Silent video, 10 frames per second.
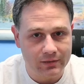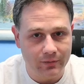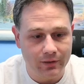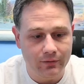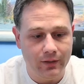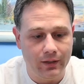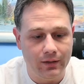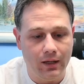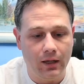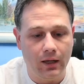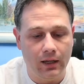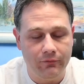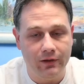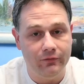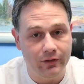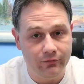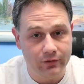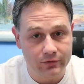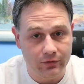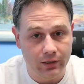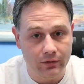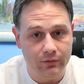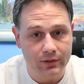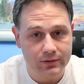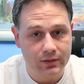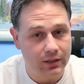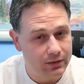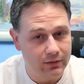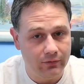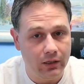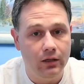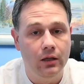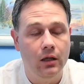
model that I found very frustrating with its connectivity.